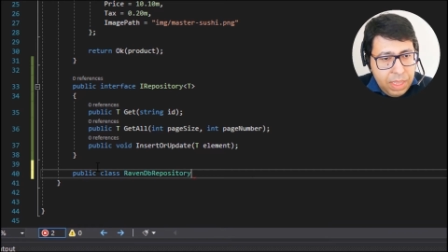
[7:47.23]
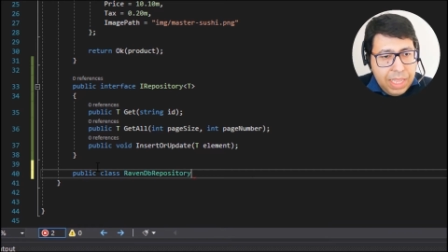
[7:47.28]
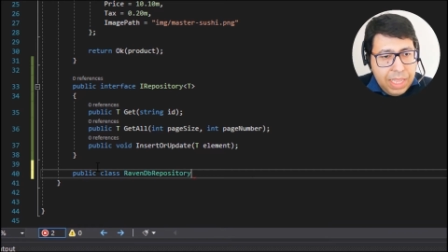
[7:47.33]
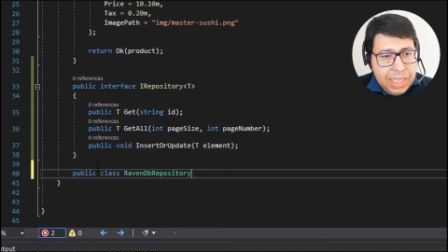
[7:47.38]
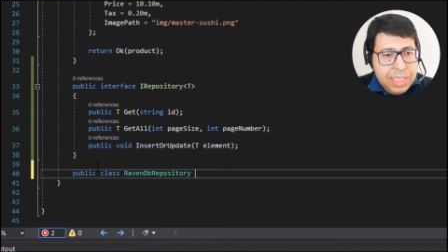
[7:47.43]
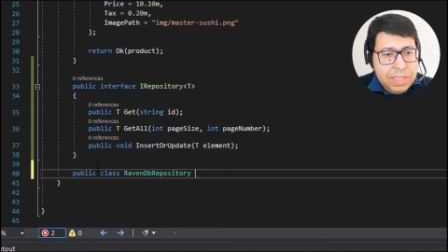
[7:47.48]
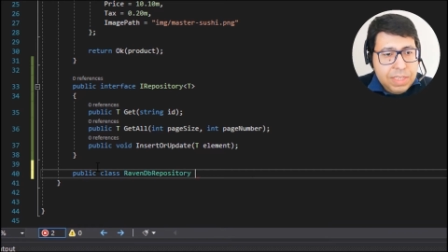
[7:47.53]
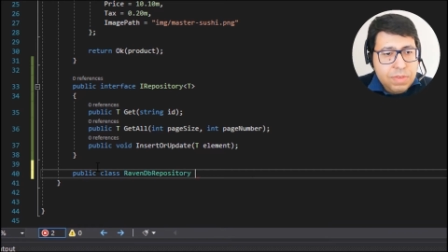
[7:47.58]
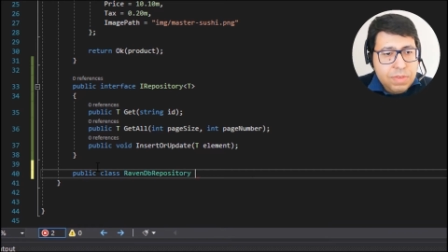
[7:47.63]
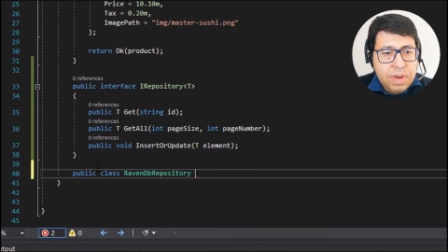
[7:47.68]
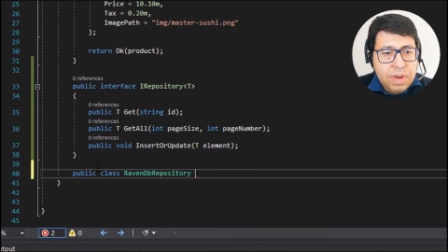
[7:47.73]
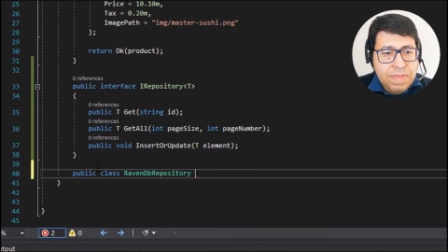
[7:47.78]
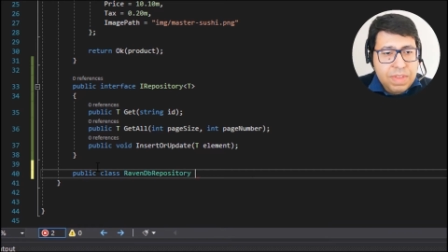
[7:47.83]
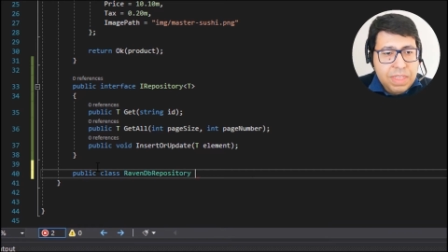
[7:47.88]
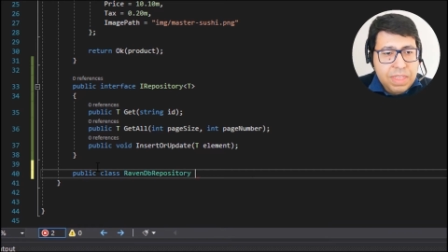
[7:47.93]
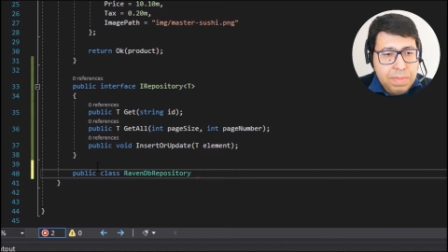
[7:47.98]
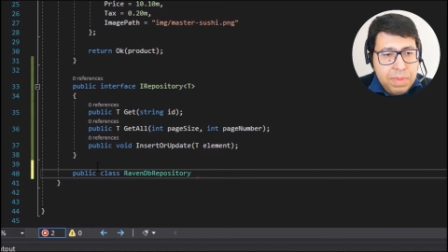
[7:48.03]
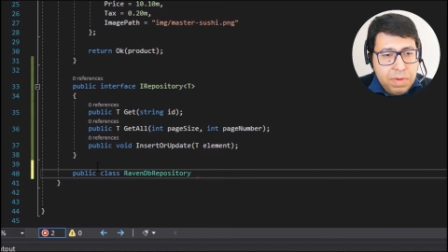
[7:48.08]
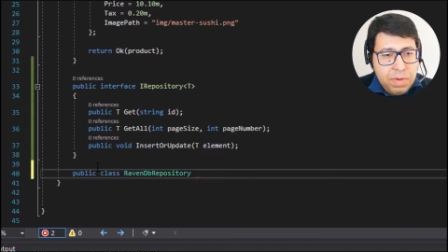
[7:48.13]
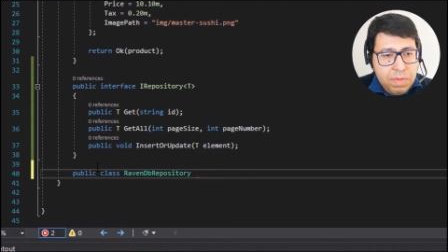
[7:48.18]
And this
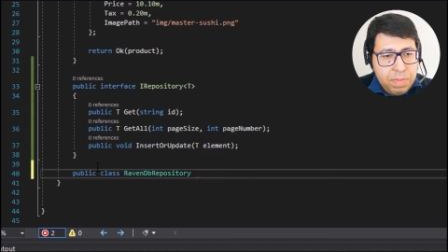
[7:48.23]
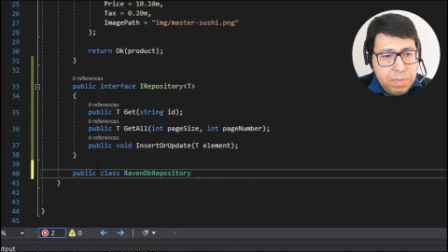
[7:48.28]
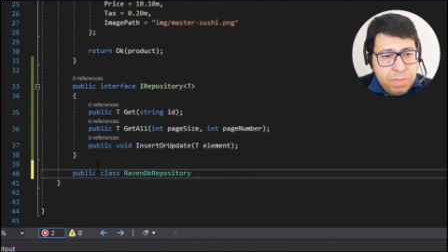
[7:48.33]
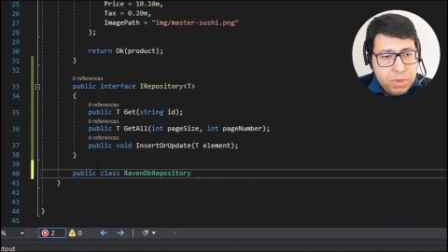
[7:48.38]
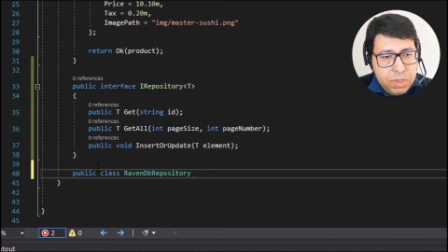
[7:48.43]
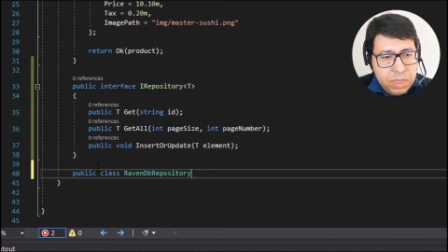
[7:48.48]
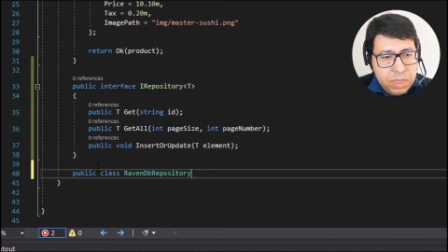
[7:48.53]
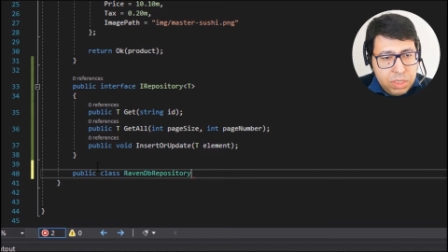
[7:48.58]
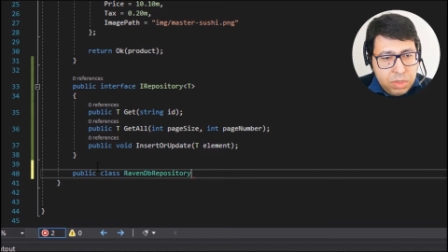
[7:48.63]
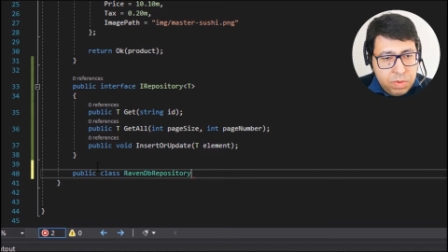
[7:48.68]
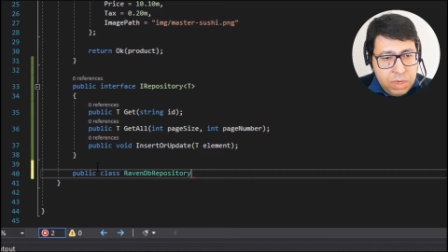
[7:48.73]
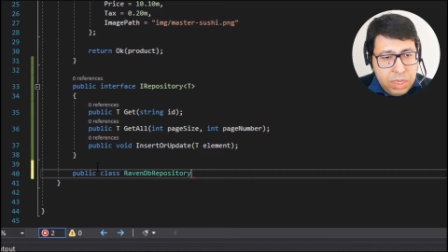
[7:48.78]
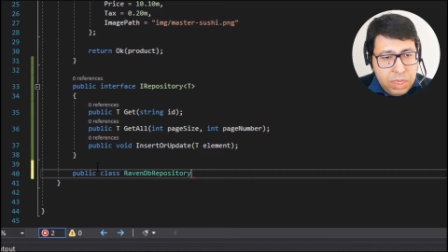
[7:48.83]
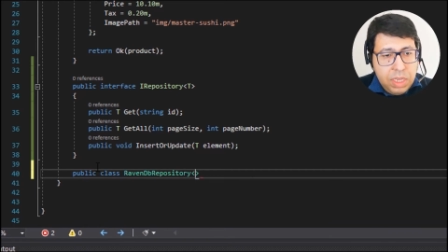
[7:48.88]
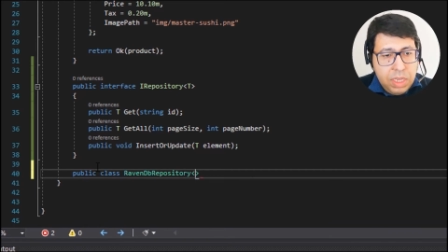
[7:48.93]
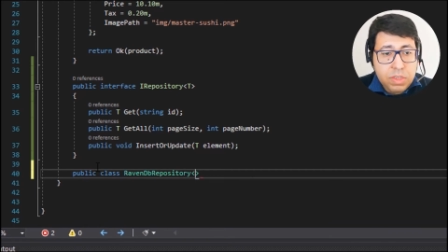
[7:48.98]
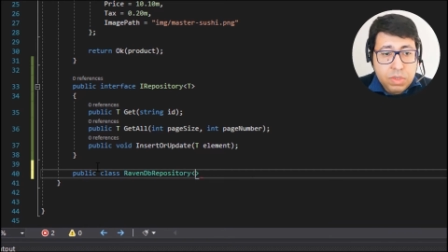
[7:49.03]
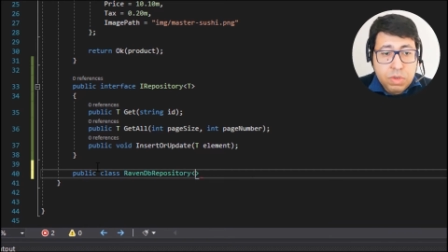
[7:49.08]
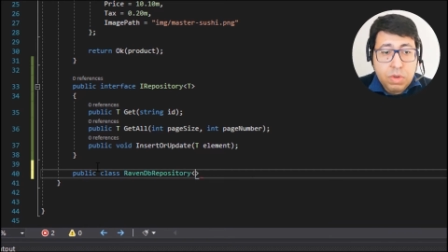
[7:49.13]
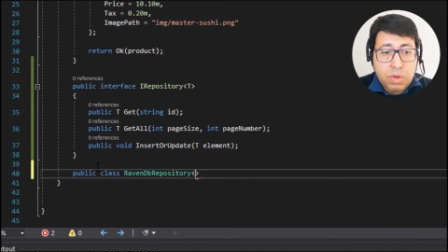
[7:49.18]
RavenDB repository
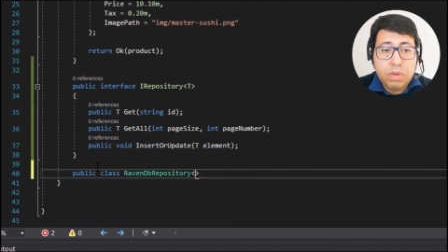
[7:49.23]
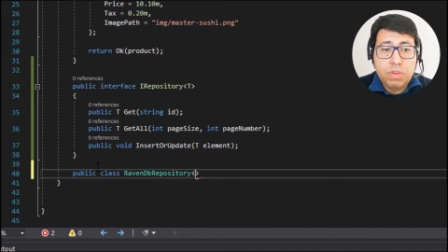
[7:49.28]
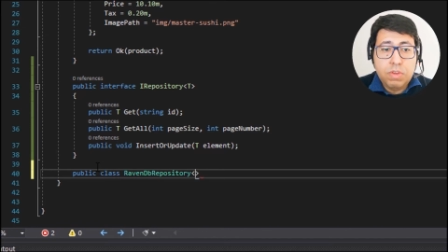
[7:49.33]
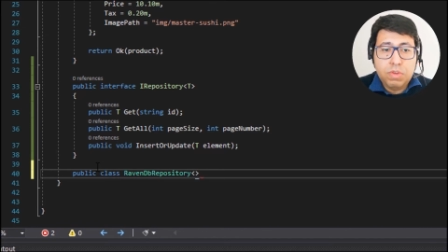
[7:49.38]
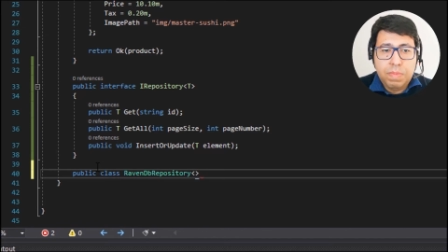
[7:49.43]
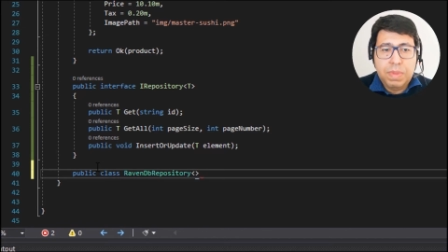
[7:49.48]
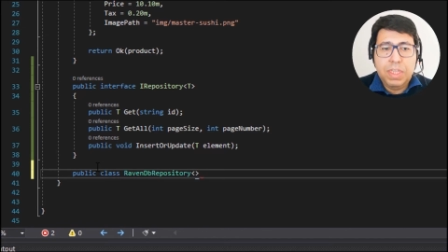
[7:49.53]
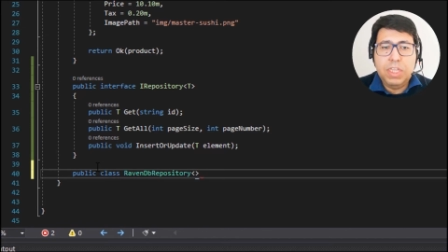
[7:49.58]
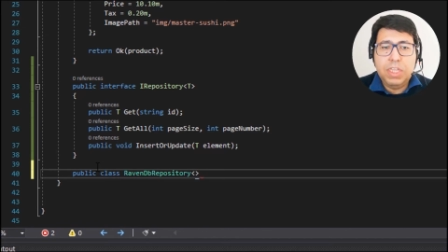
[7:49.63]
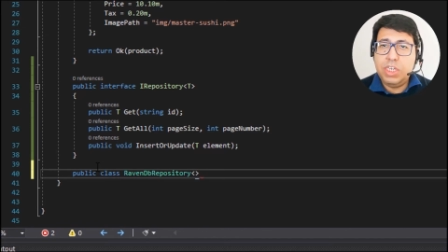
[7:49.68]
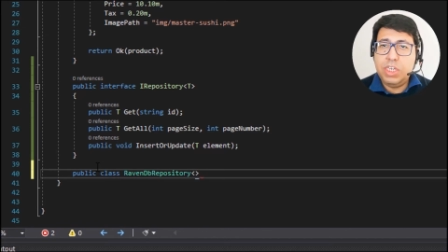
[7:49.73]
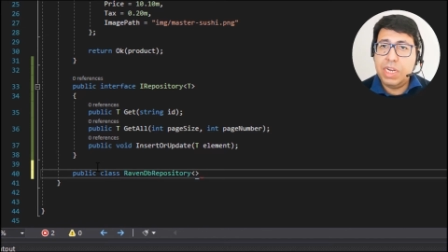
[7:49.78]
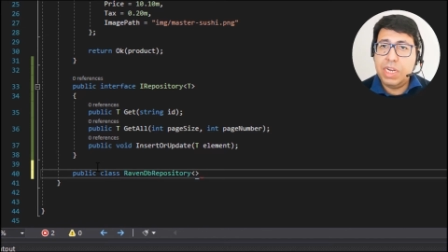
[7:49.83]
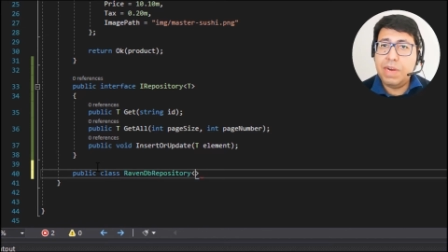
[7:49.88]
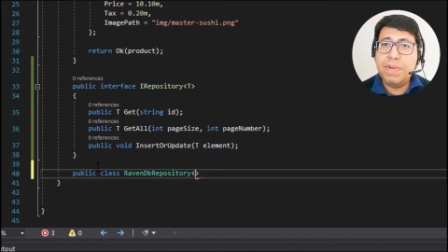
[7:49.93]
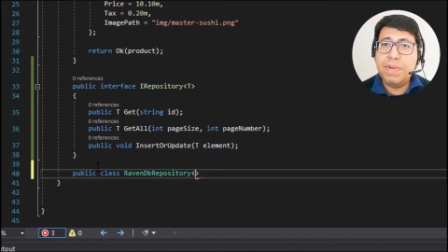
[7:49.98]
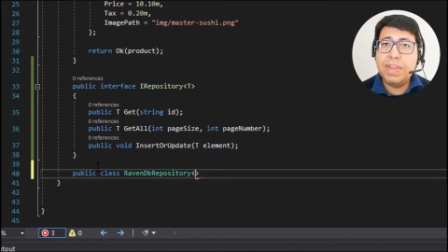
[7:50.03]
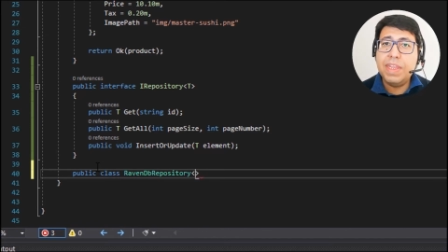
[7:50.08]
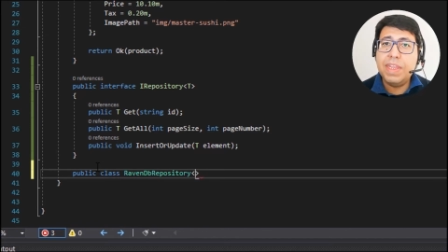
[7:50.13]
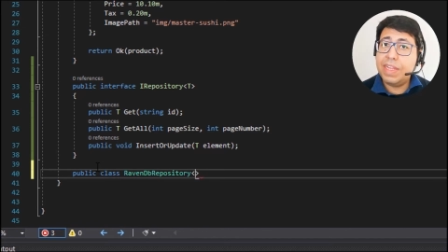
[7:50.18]
is going to be a
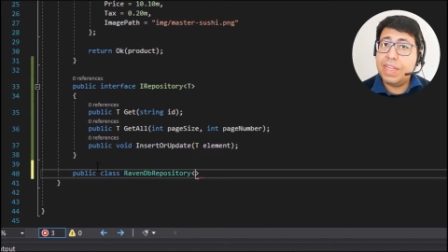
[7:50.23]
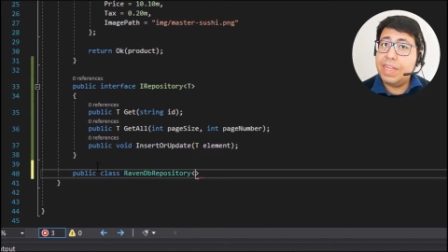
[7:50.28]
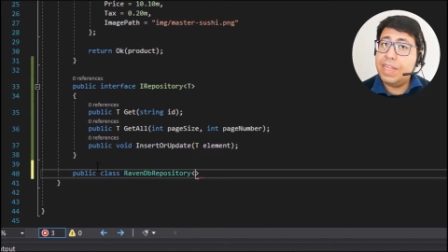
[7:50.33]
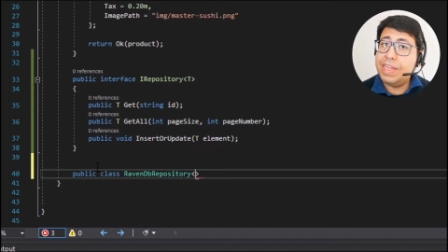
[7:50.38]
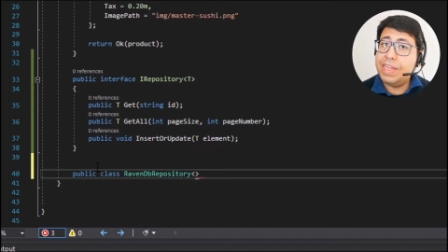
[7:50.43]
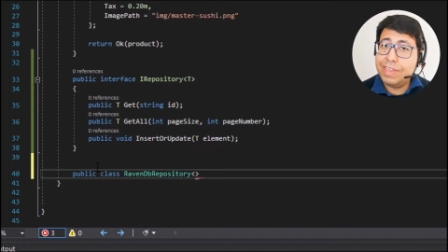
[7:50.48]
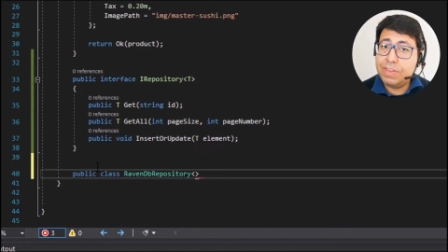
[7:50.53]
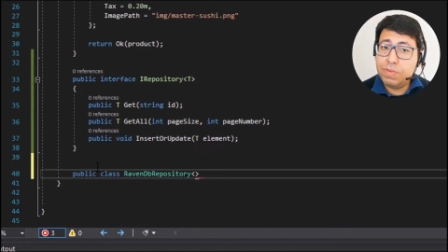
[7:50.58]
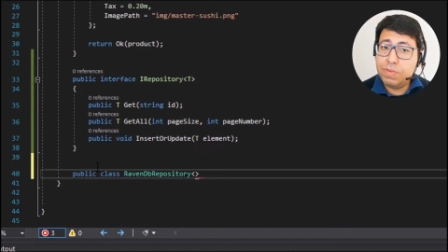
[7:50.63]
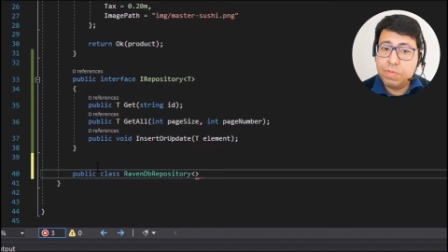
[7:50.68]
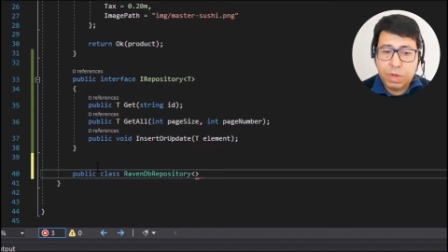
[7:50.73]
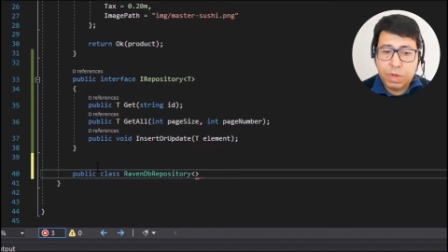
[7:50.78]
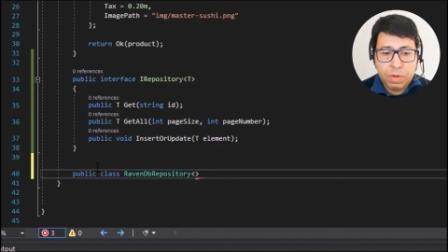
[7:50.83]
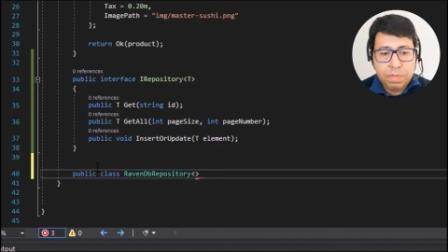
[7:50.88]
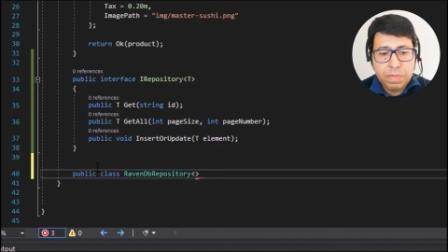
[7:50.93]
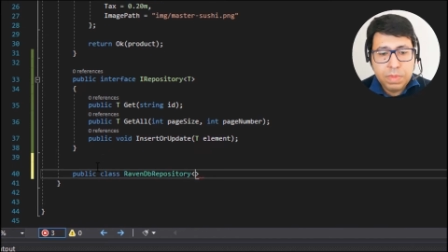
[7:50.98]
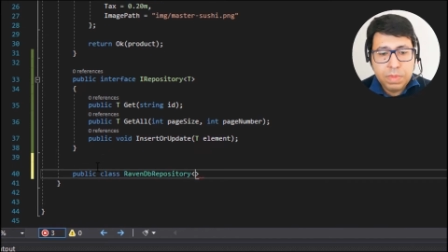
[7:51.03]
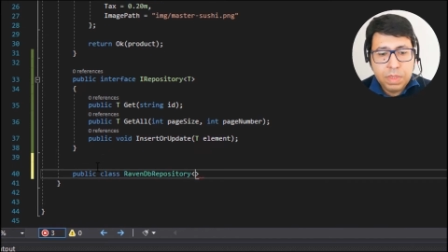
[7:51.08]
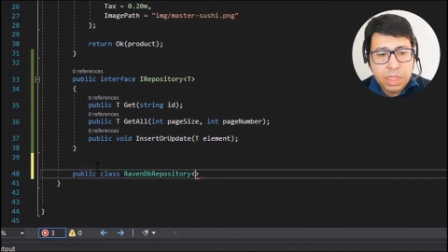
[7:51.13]
generic class as well.